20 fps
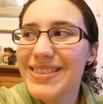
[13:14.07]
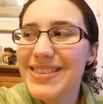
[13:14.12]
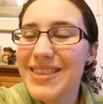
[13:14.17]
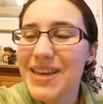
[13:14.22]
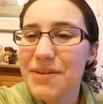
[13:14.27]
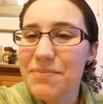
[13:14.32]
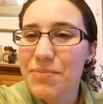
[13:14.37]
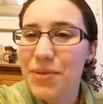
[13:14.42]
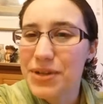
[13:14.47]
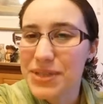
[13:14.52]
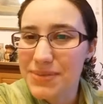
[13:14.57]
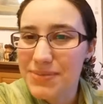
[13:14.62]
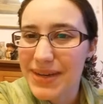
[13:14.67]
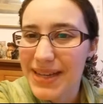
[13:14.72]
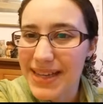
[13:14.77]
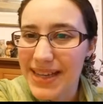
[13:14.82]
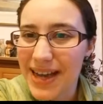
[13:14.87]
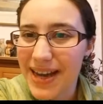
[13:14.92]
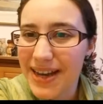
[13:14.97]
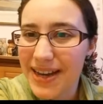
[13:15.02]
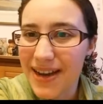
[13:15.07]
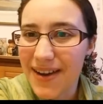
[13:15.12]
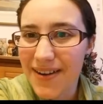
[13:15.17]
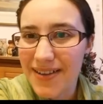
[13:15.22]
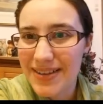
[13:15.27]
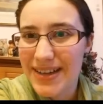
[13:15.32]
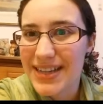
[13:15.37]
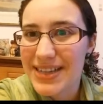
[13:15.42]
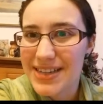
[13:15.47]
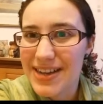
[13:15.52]
that possibly
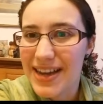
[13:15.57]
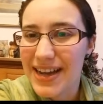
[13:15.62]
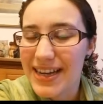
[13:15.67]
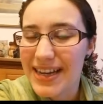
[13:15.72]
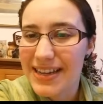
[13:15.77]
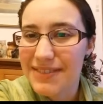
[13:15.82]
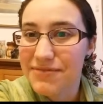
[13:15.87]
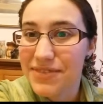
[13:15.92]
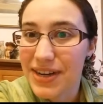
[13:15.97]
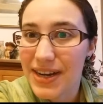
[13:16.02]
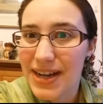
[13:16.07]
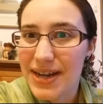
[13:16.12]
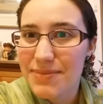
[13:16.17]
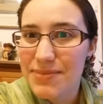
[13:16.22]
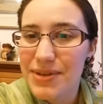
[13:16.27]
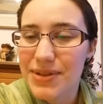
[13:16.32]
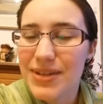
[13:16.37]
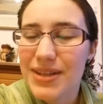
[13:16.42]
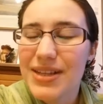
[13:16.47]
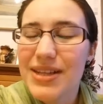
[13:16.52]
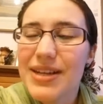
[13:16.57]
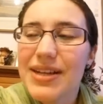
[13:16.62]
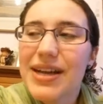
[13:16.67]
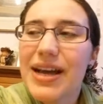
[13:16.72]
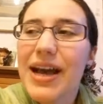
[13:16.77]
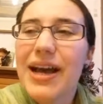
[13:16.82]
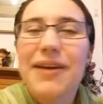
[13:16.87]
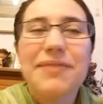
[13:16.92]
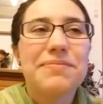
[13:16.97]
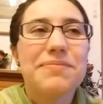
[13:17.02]
aren't entirely reliable.
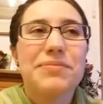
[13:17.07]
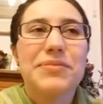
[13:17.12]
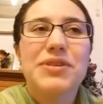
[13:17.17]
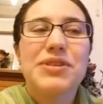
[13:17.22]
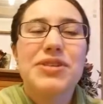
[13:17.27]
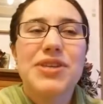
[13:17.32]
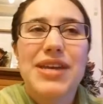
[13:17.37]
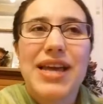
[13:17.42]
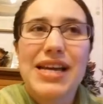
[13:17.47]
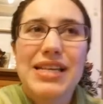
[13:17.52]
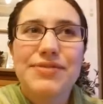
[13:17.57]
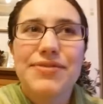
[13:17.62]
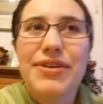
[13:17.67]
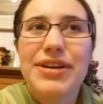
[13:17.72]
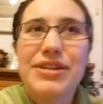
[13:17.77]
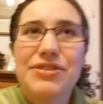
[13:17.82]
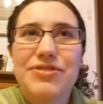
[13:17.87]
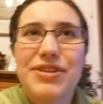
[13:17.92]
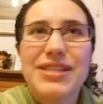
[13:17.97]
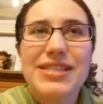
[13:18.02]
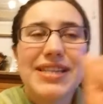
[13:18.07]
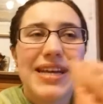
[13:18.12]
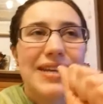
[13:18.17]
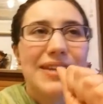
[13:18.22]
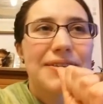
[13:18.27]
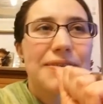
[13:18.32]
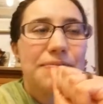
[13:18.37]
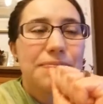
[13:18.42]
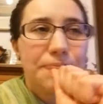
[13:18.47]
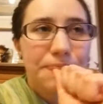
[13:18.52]
Um, so yeah, it's very interesting.